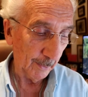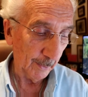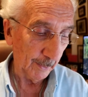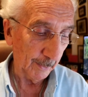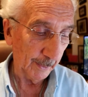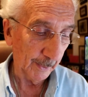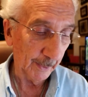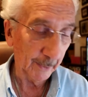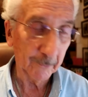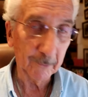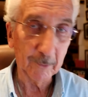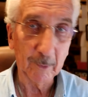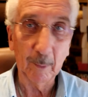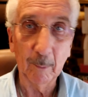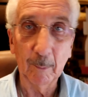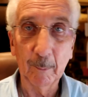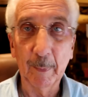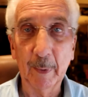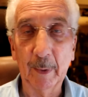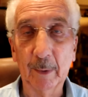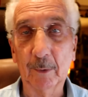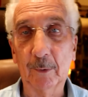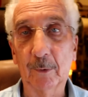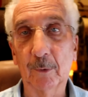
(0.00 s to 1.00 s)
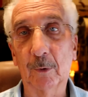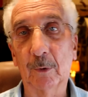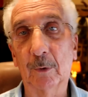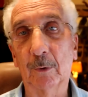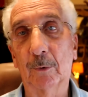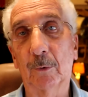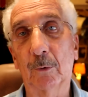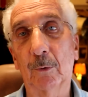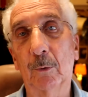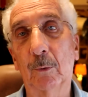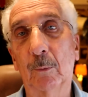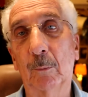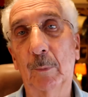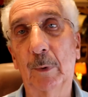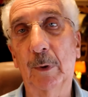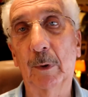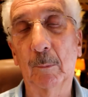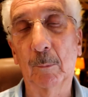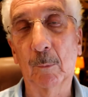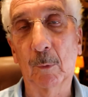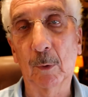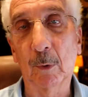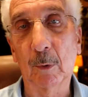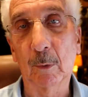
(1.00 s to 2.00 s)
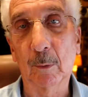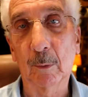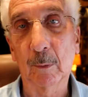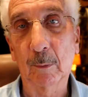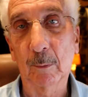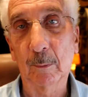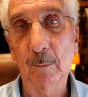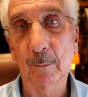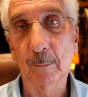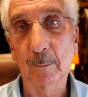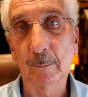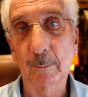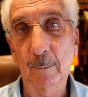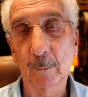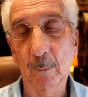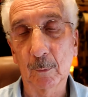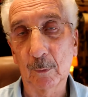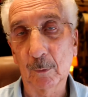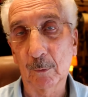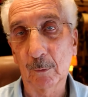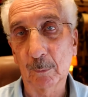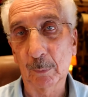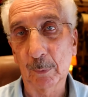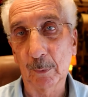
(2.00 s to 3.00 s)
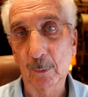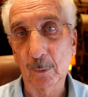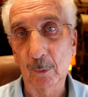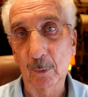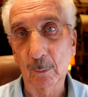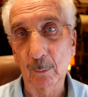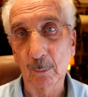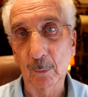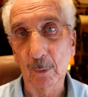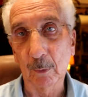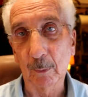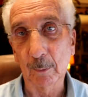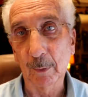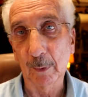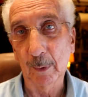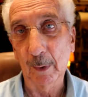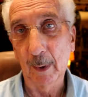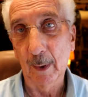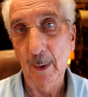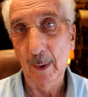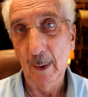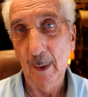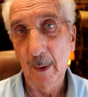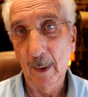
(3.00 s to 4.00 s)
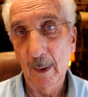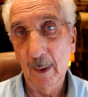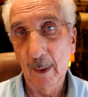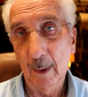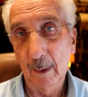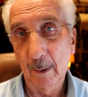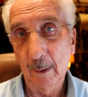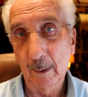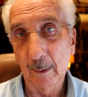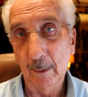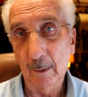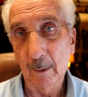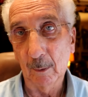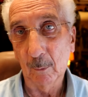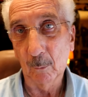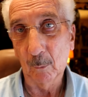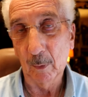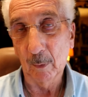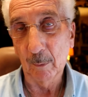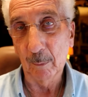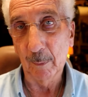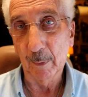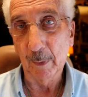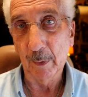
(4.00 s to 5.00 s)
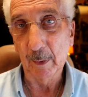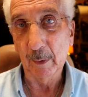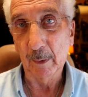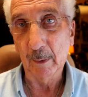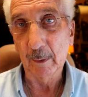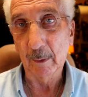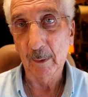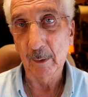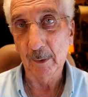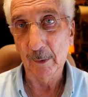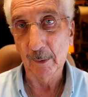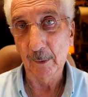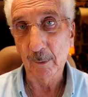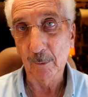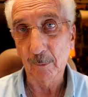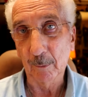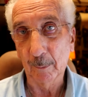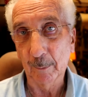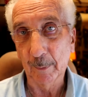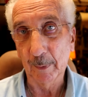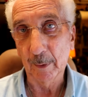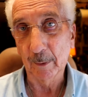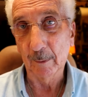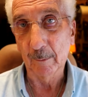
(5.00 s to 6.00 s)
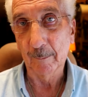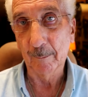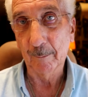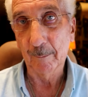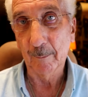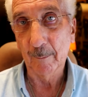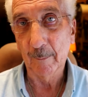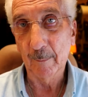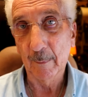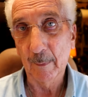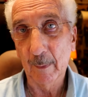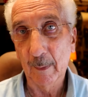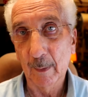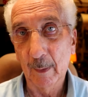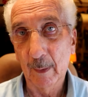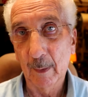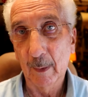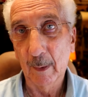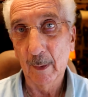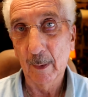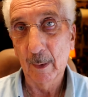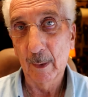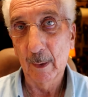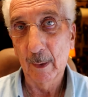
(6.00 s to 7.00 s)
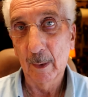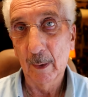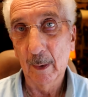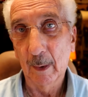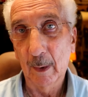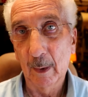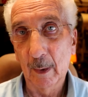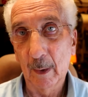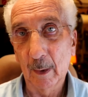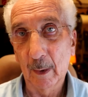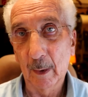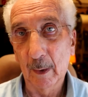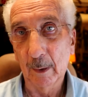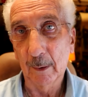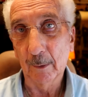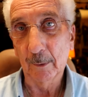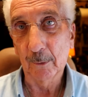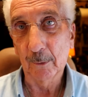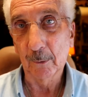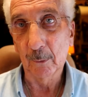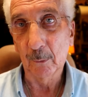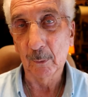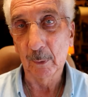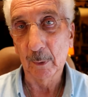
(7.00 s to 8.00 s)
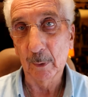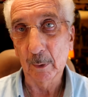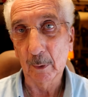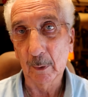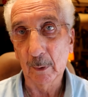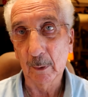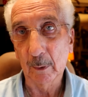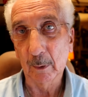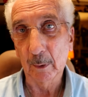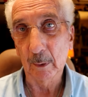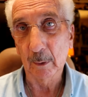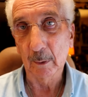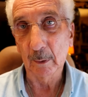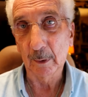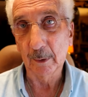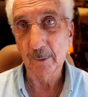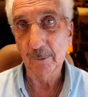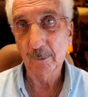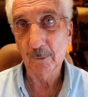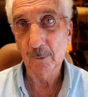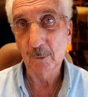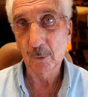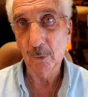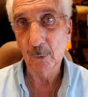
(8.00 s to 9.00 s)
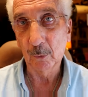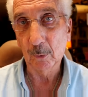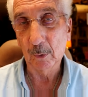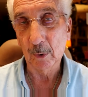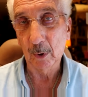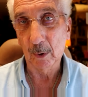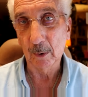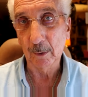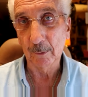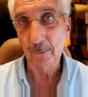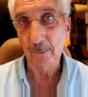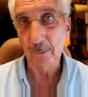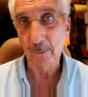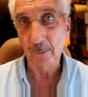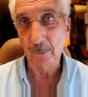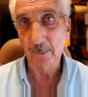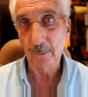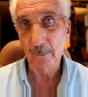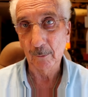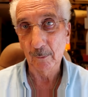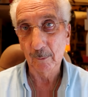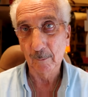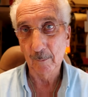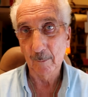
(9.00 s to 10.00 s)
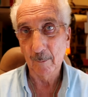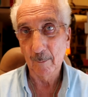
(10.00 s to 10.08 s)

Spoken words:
and asking him about going to Myanmar, it used to be called Burma, with me a year from now, and doing at least 2 concerts,